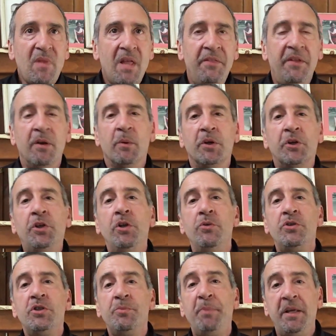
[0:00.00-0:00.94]
there were
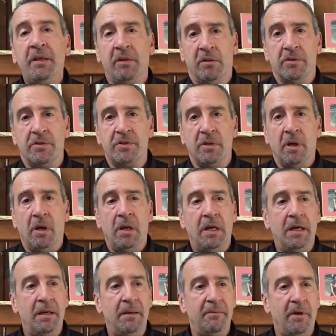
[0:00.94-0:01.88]
two speakers
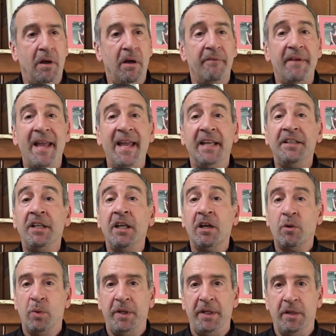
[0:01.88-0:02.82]
of
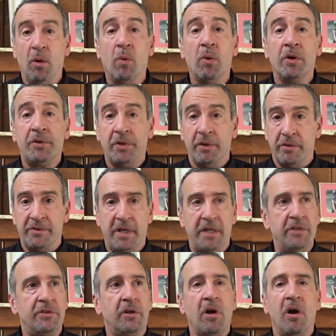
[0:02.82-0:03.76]
antiquity, orators, I
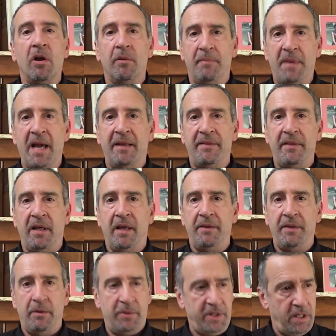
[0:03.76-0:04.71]
used to call them back
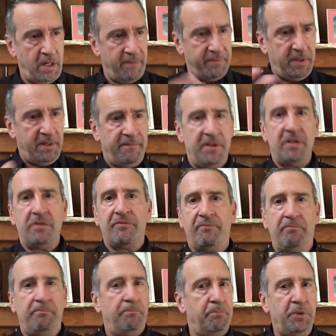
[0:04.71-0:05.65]
then. They would get up and give these
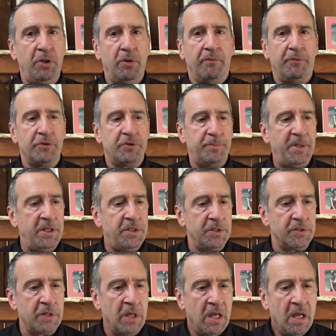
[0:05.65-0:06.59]
beautiful
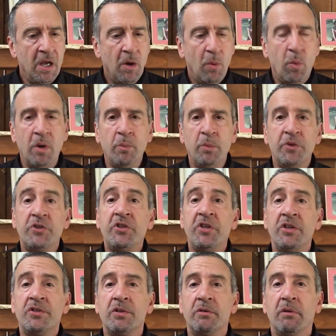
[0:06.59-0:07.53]
speeches. One was
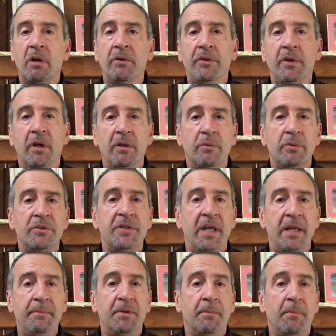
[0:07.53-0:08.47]
Cicero, the other was
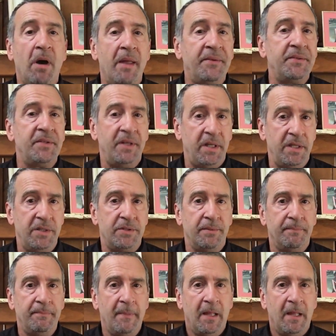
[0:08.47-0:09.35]
named Demosthenes.